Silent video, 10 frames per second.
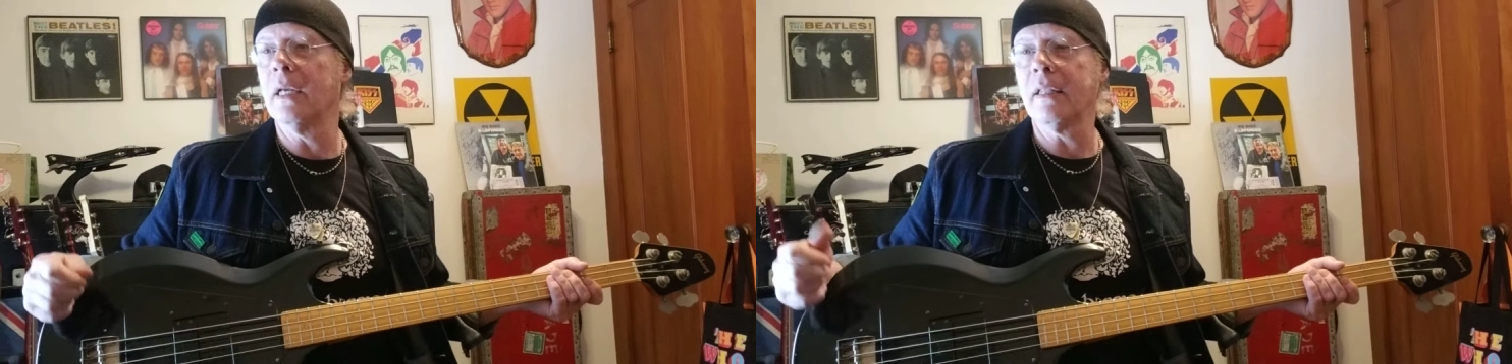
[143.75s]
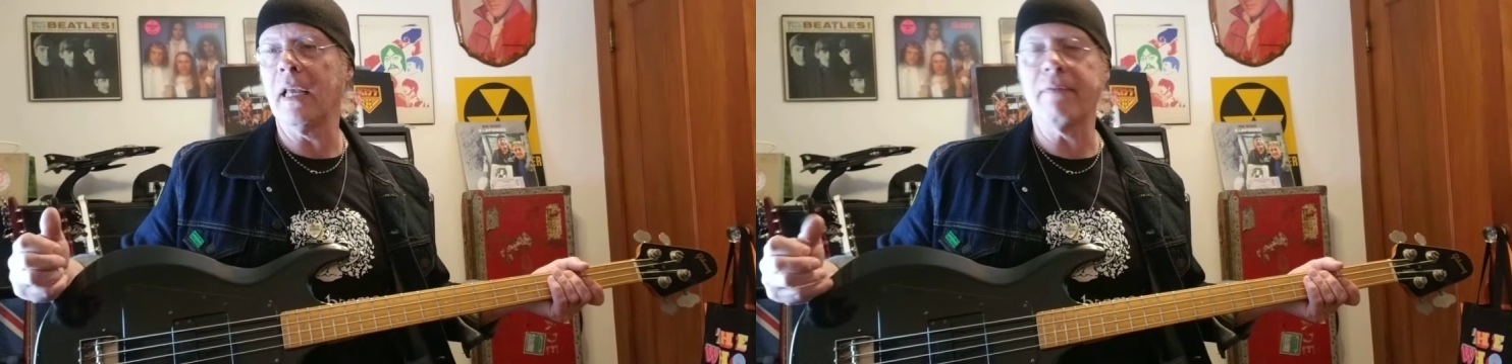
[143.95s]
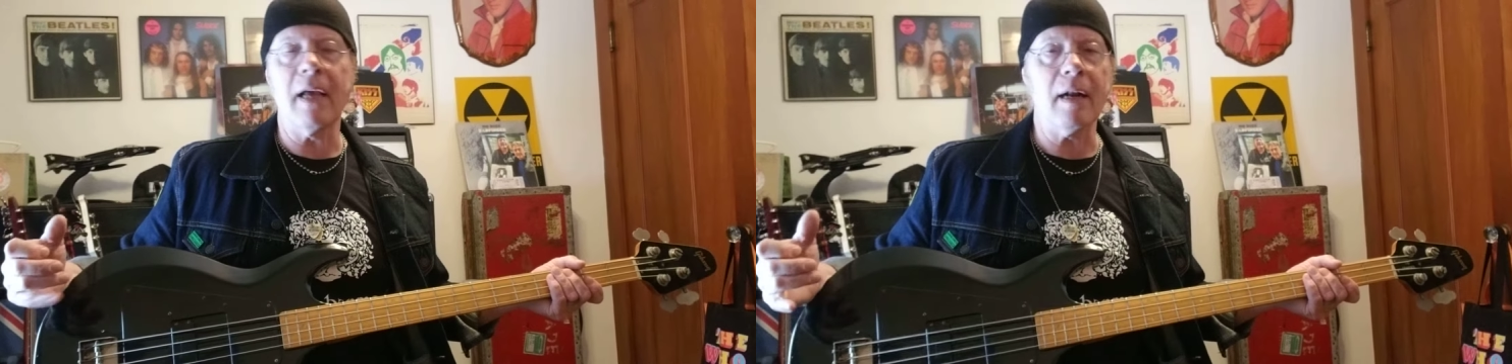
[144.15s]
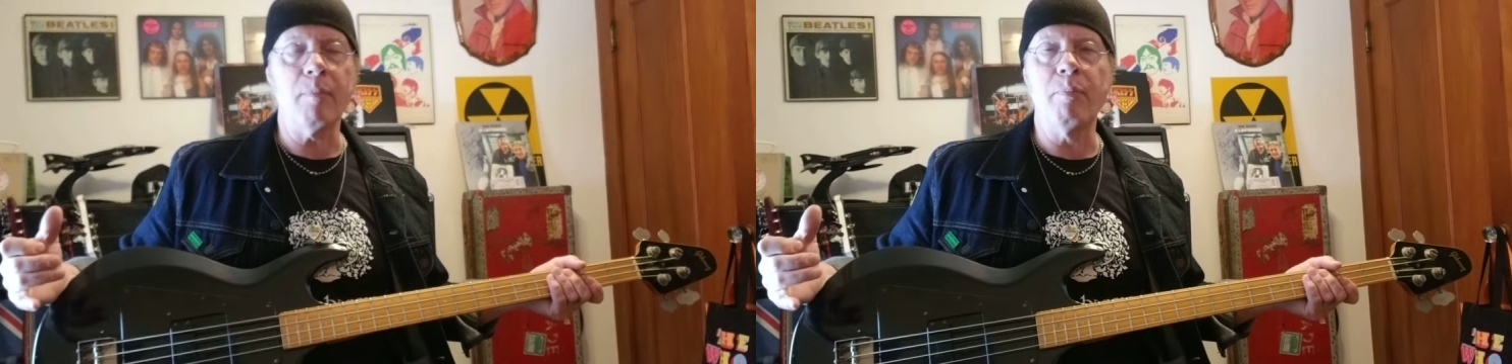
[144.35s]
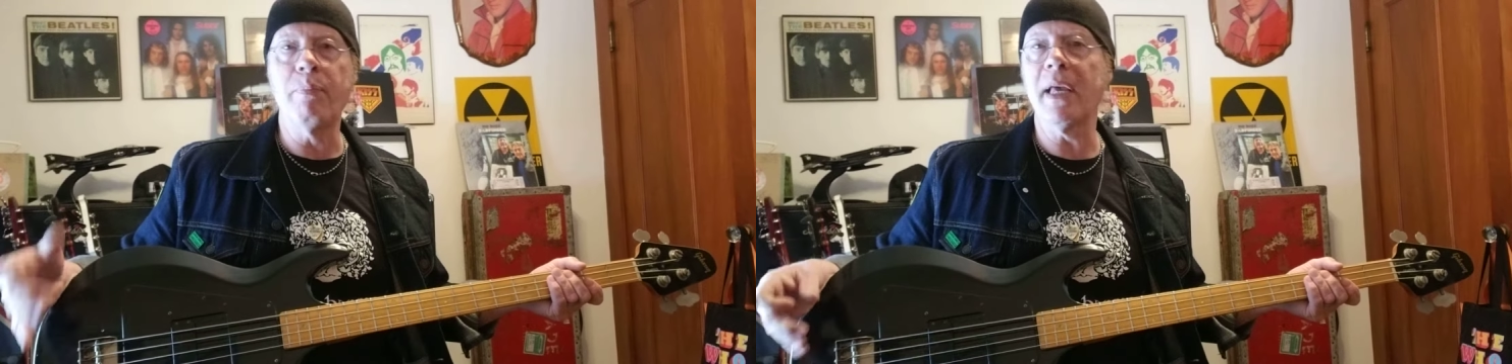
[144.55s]
they've got
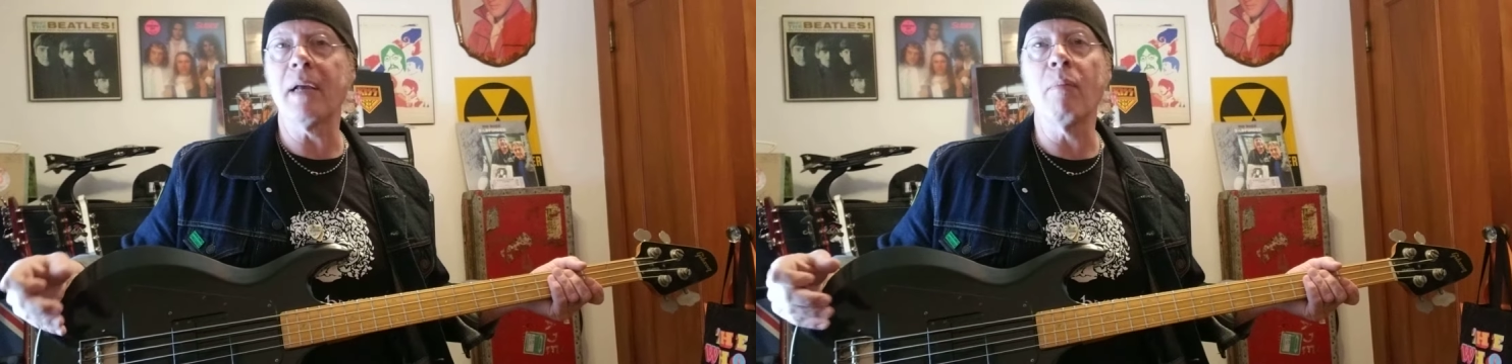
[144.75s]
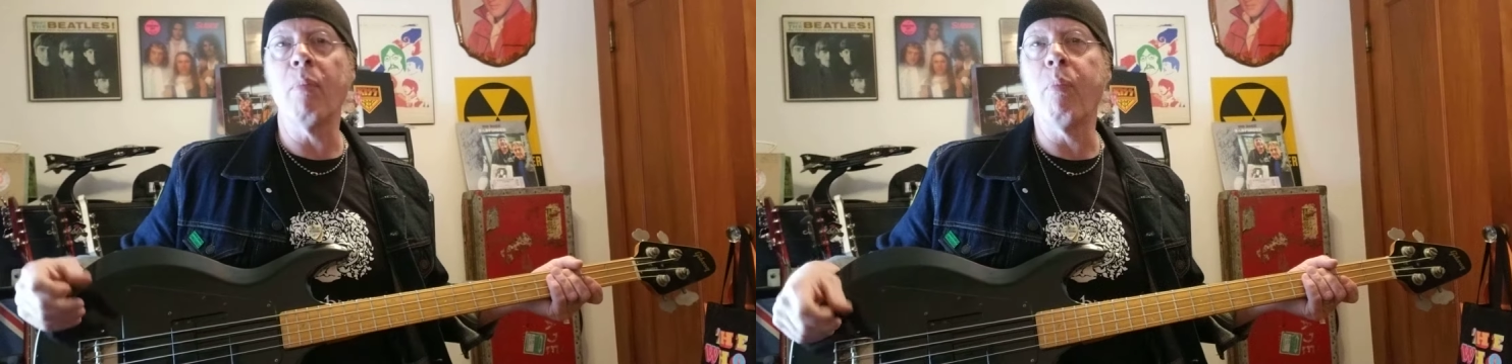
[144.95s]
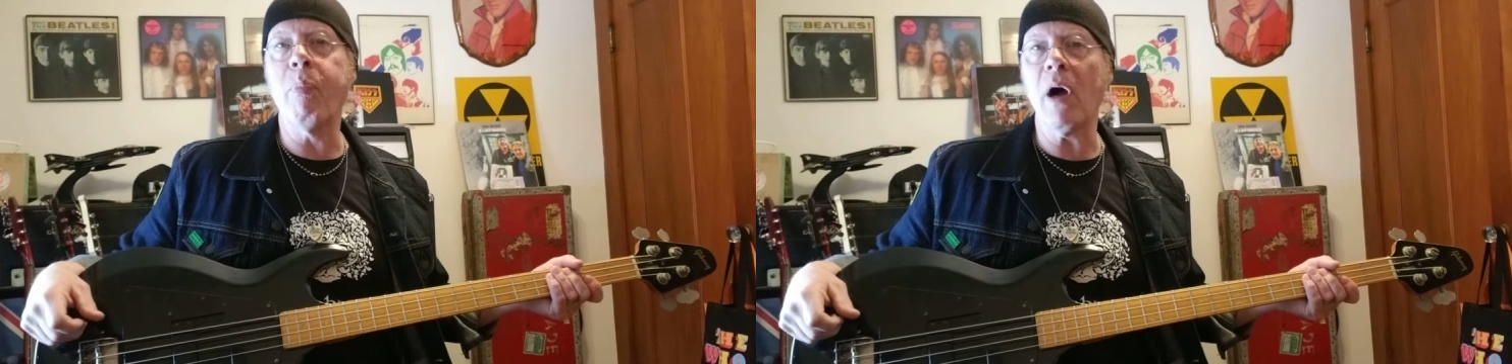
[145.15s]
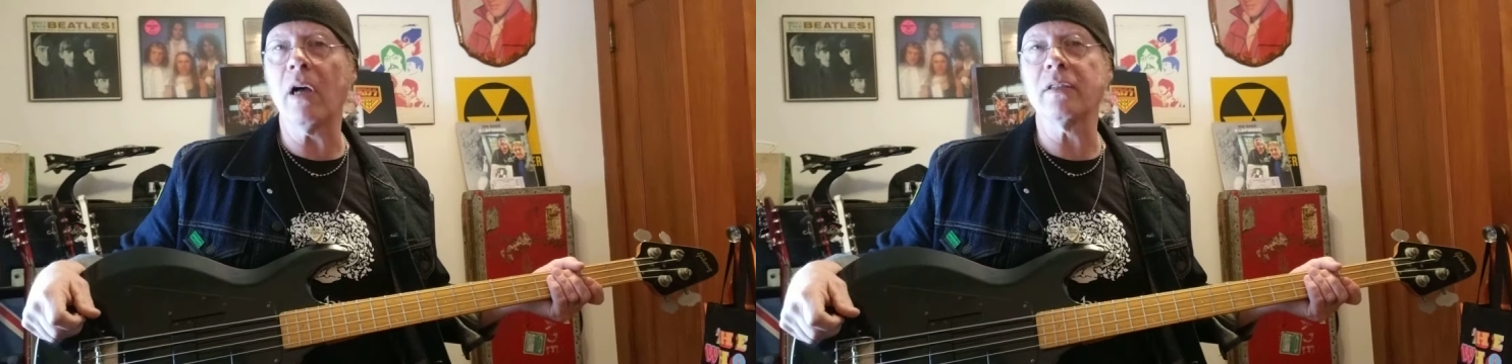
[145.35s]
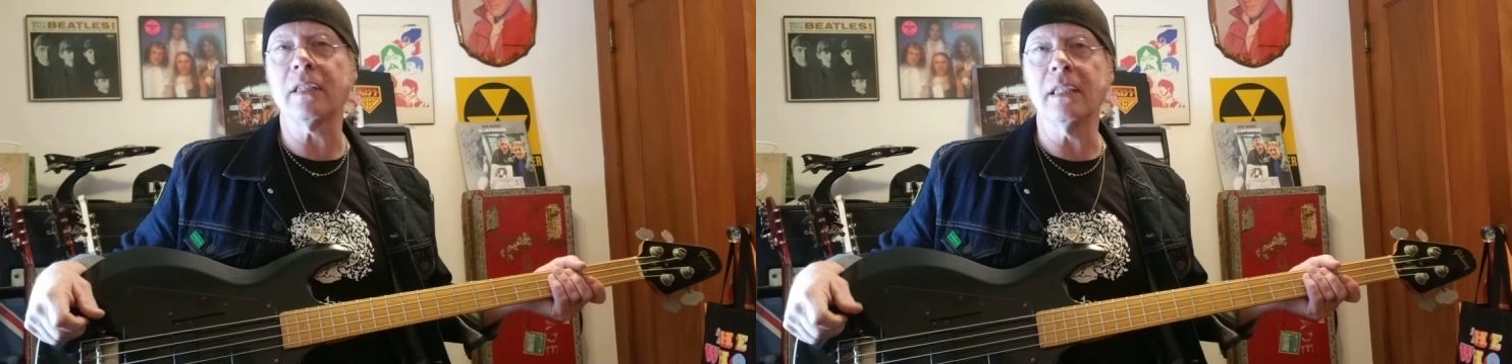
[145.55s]
a big
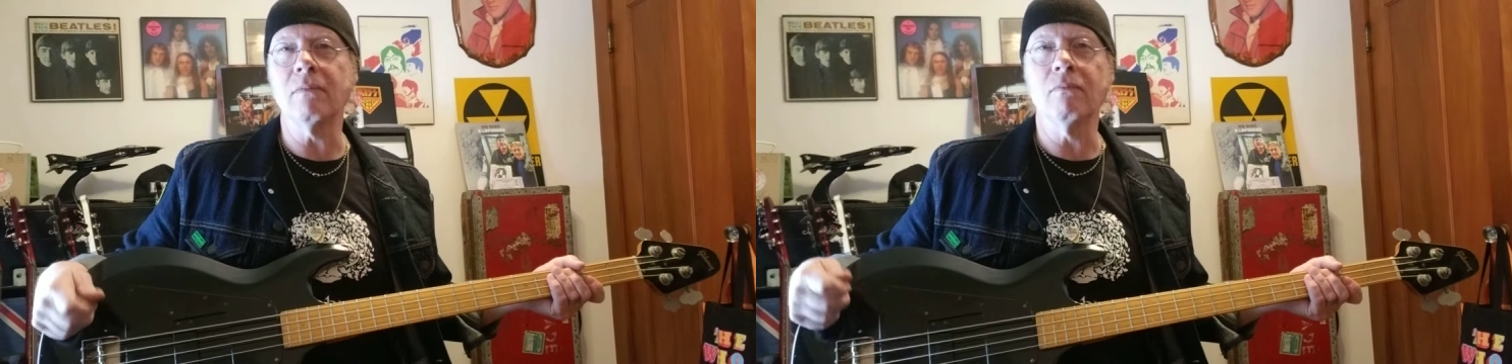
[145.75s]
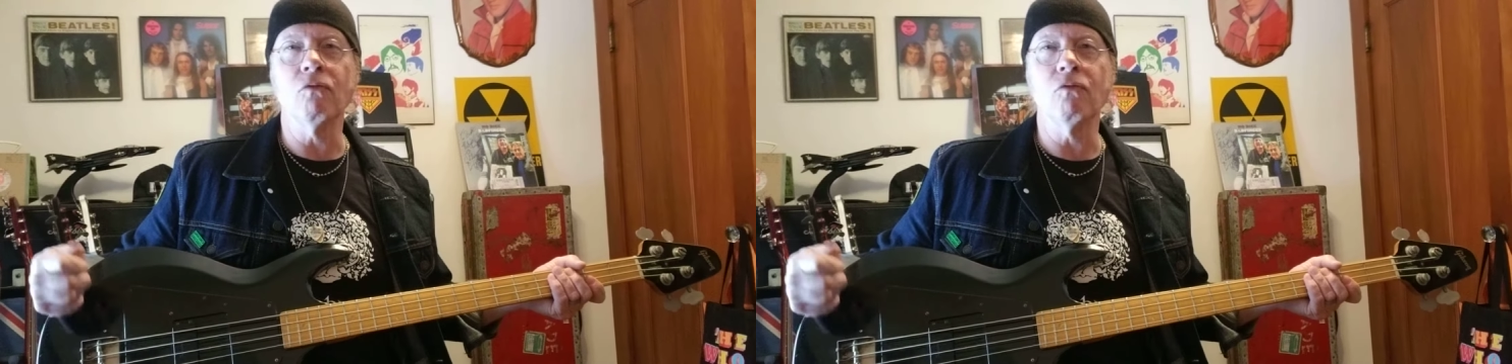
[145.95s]
ballsy